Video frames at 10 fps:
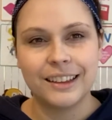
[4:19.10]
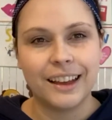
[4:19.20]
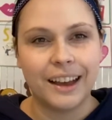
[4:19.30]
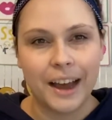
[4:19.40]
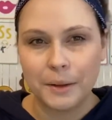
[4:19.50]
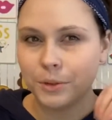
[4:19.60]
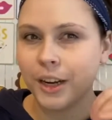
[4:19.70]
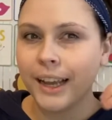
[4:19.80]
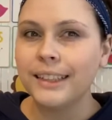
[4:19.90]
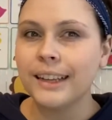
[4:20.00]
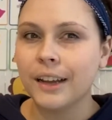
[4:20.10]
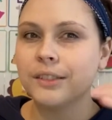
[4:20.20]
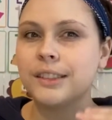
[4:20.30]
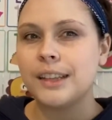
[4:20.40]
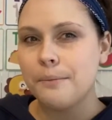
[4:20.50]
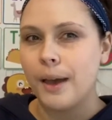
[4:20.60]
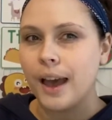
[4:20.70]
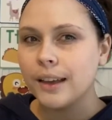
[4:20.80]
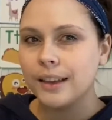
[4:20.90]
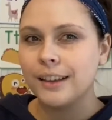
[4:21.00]
I'm trying now to step
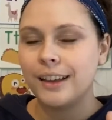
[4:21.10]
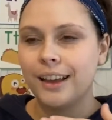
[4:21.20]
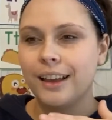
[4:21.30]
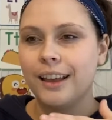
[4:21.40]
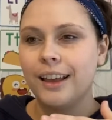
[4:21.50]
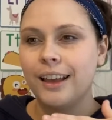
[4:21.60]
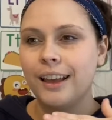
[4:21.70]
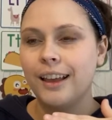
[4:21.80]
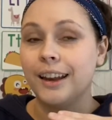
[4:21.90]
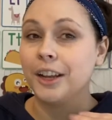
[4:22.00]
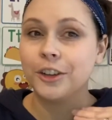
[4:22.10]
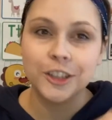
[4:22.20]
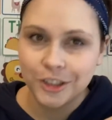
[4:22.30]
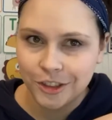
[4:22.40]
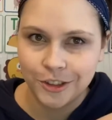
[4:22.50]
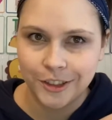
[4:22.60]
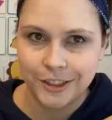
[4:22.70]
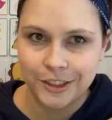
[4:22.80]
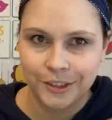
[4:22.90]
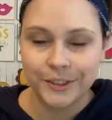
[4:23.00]
back, and I encourage you to do this
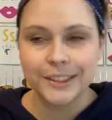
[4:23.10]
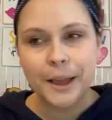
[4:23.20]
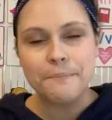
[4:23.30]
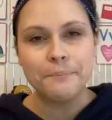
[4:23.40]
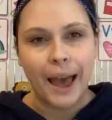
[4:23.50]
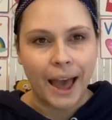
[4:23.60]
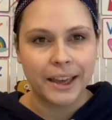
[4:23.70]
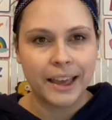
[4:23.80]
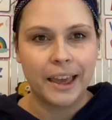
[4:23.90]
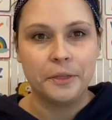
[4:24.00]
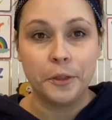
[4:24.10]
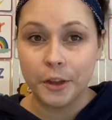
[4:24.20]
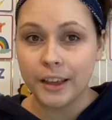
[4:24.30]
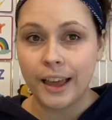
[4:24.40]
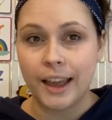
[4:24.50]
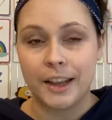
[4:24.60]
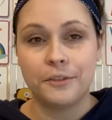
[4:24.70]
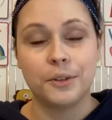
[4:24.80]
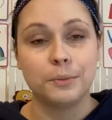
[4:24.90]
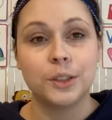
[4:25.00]
too. Step back and look at it
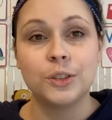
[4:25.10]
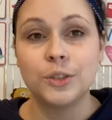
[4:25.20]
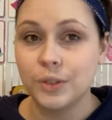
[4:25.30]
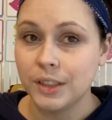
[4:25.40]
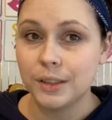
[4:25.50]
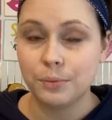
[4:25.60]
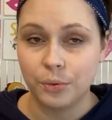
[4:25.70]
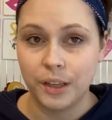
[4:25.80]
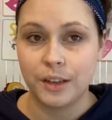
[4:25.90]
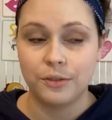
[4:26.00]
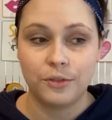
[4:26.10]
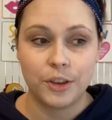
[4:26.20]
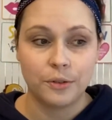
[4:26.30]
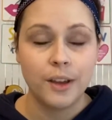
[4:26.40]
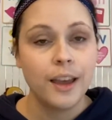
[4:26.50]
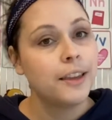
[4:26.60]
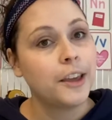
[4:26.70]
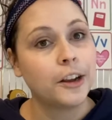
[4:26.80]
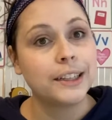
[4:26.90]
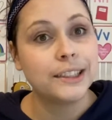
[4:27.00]
from the student's point of view. They are
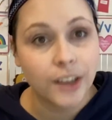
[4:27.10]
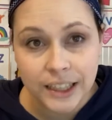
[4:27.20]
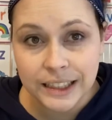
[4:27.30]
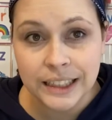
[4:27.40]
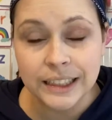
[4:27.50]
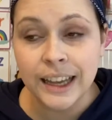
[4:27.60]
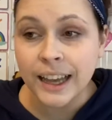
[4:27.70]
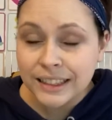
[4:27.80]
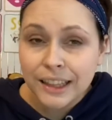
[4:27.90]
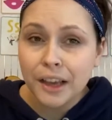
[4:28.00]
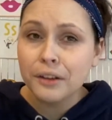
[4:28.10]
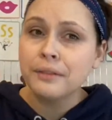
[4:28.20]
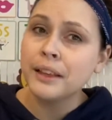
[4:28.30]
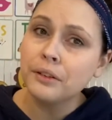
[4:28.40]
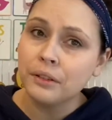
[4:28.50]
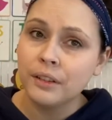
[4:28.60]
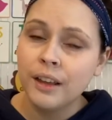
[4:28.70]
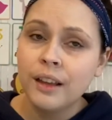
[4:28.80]
exhausted, guys. They are little.